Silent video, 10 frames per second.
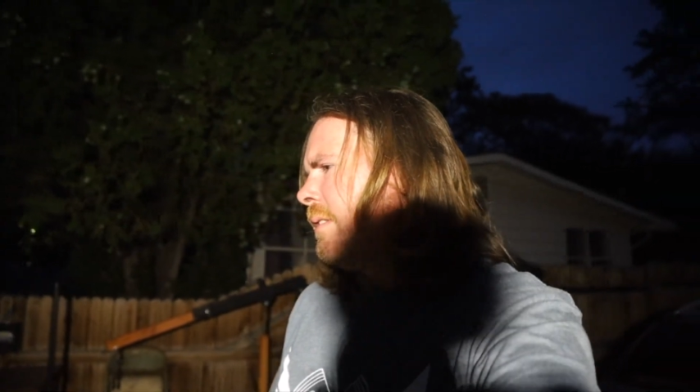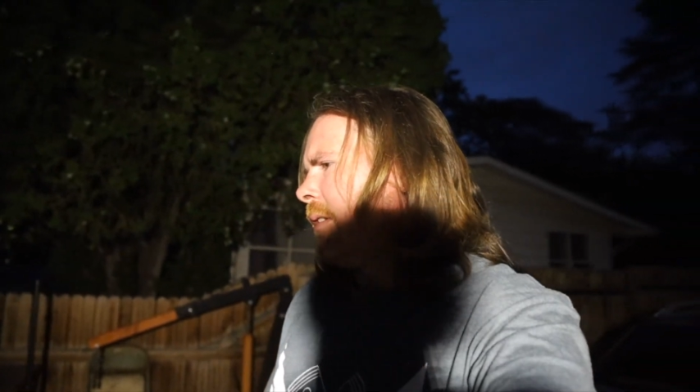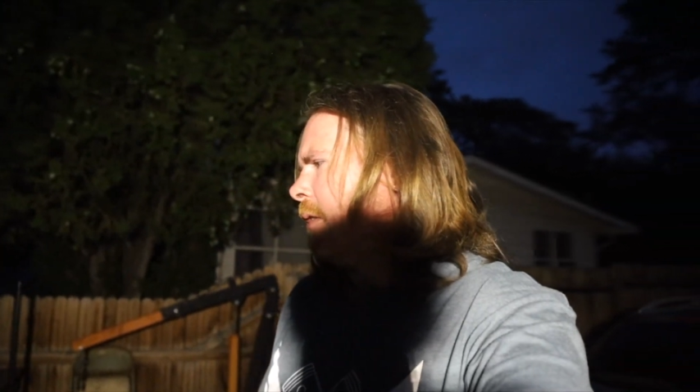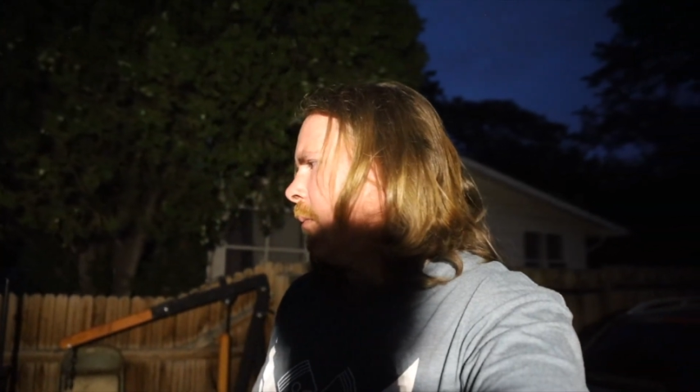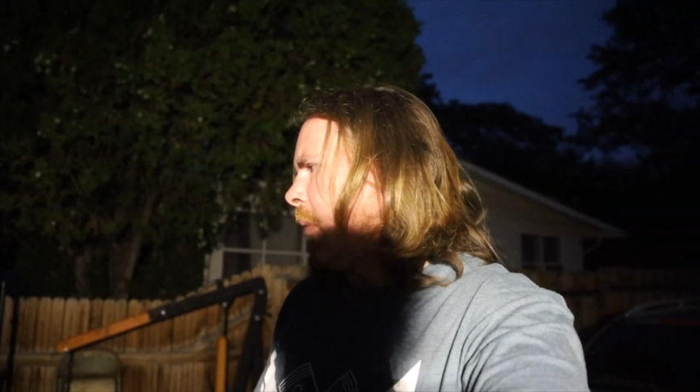The
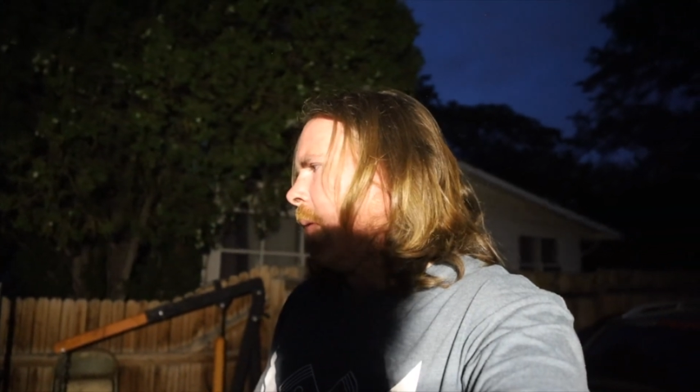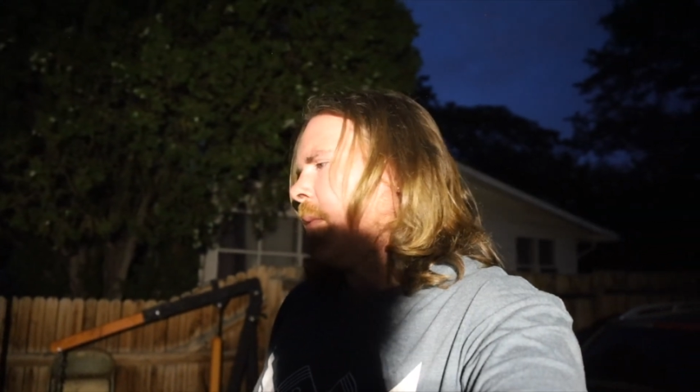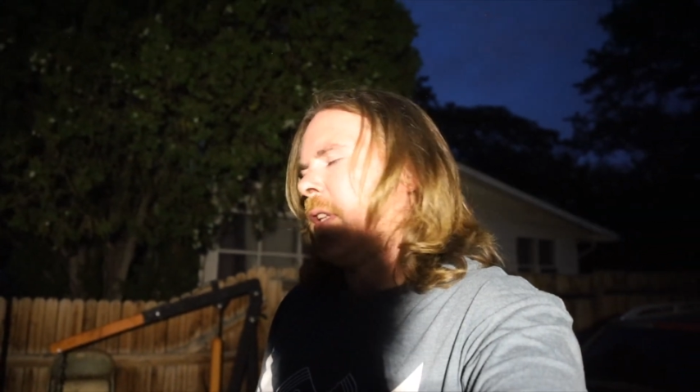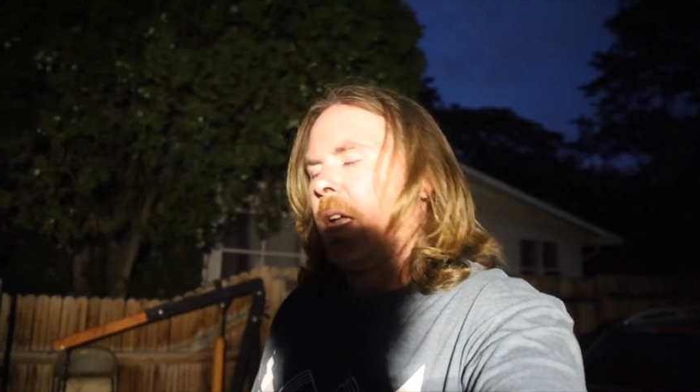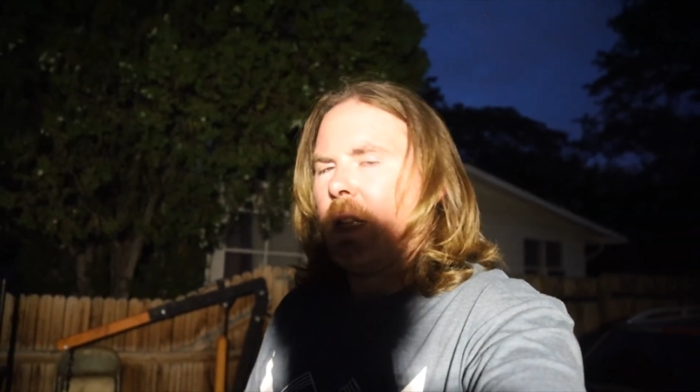only problem with
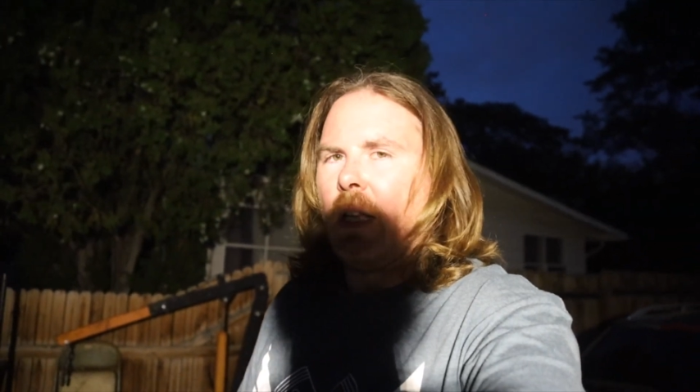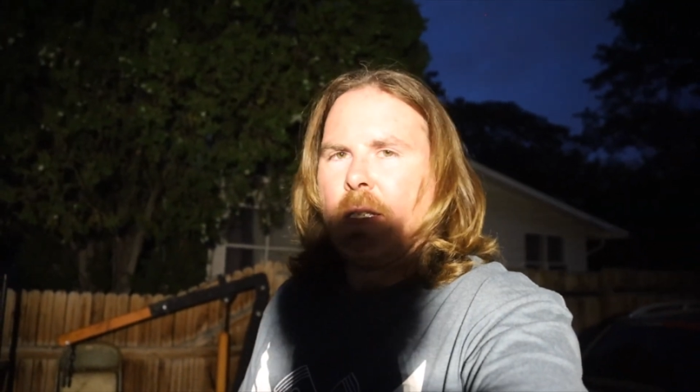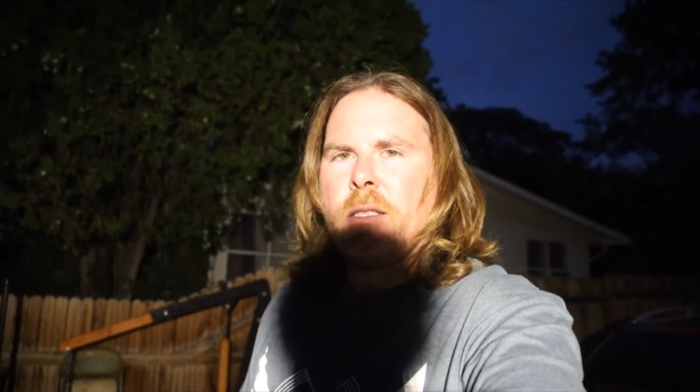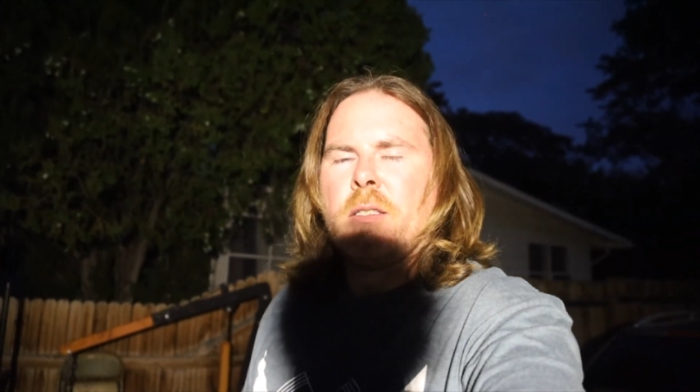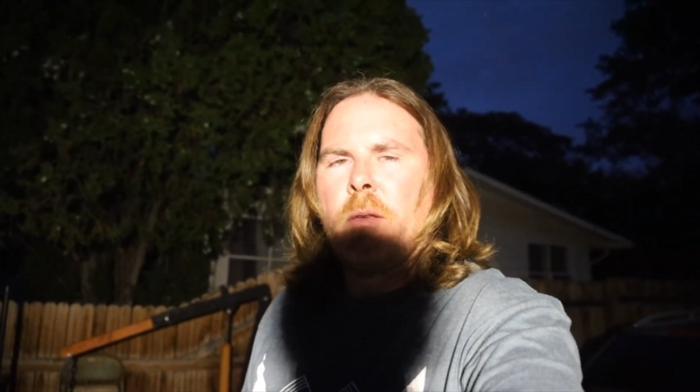the
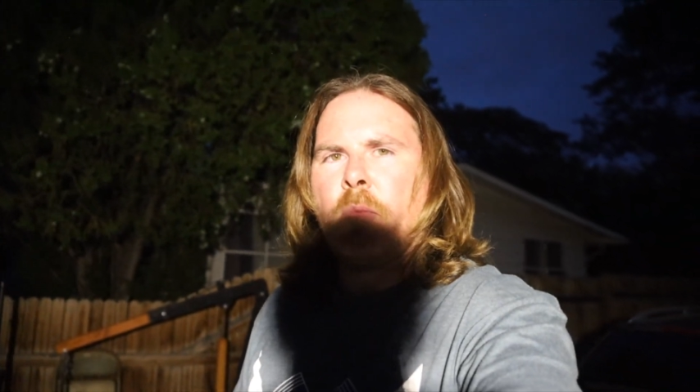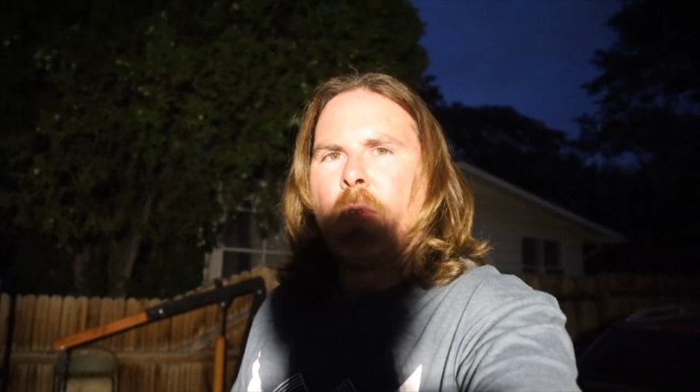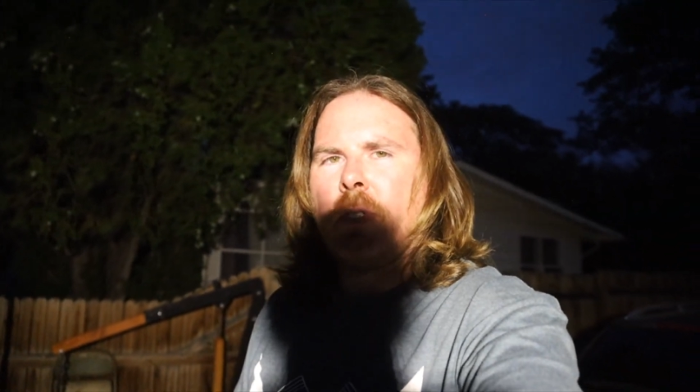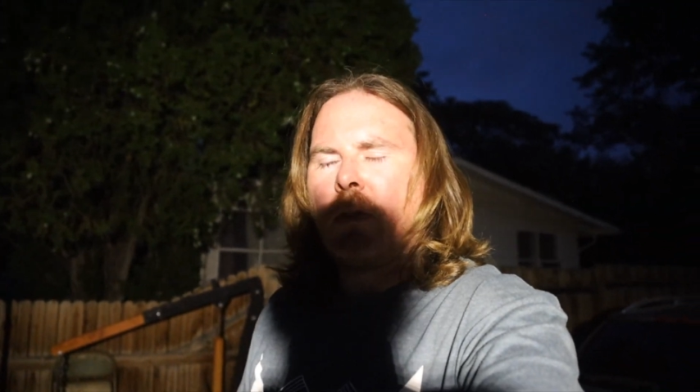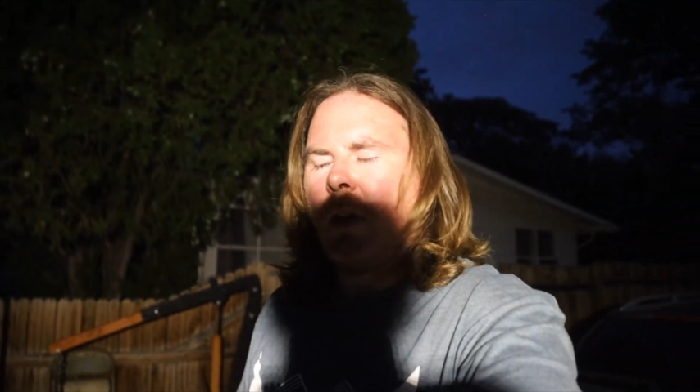headlights is they
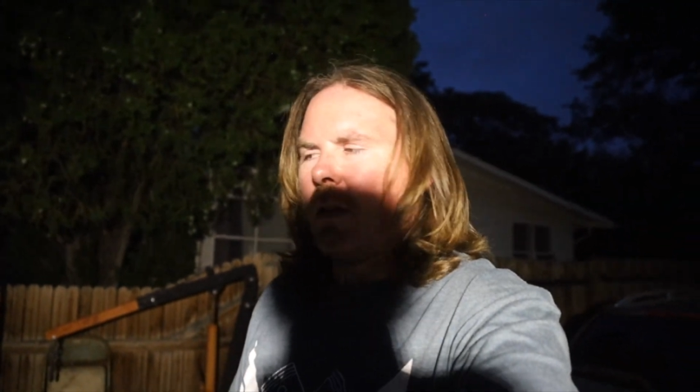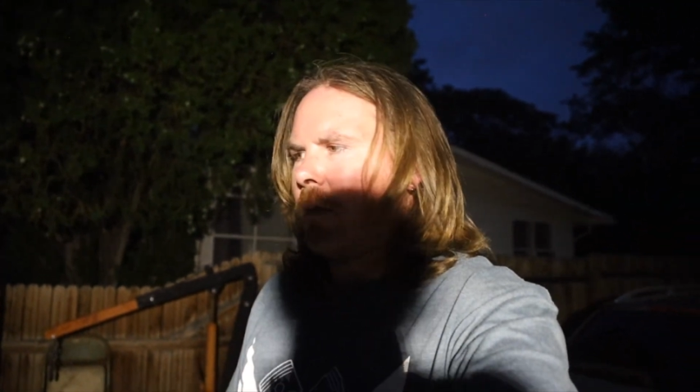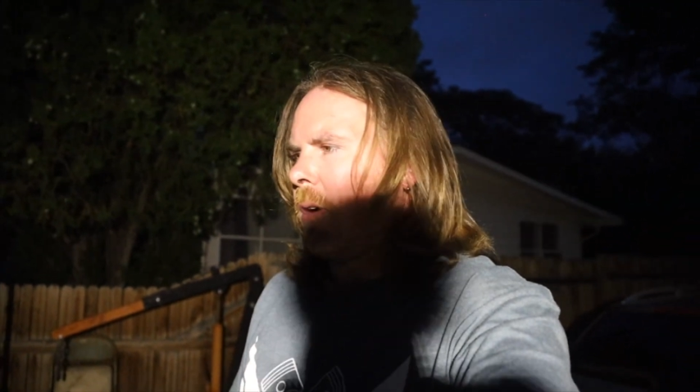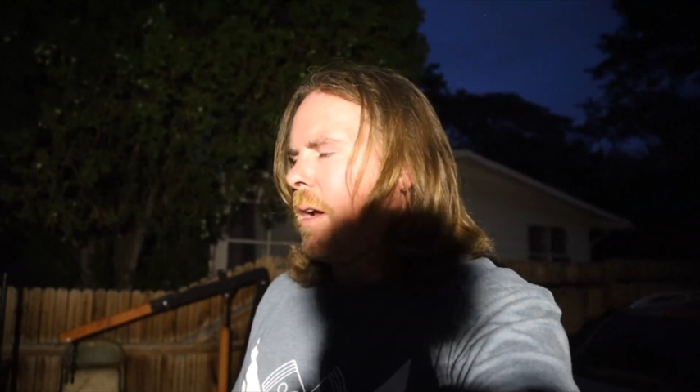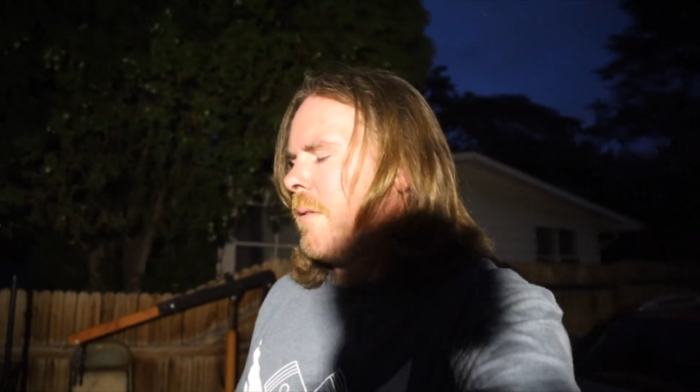point straight at the
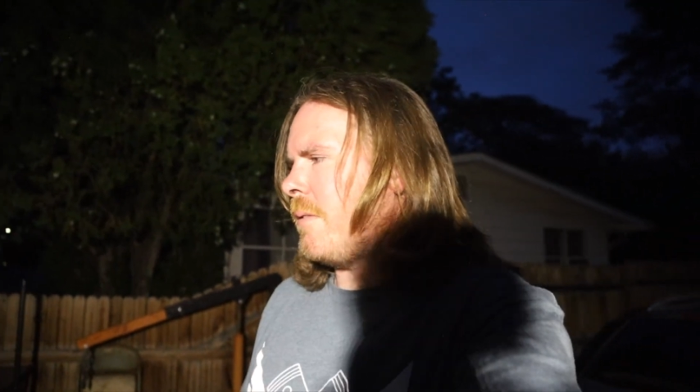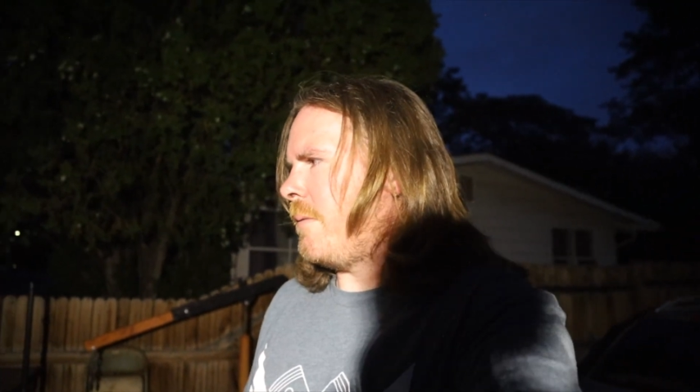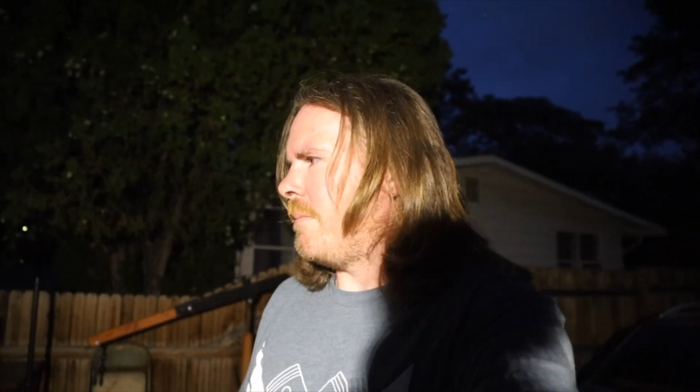ground.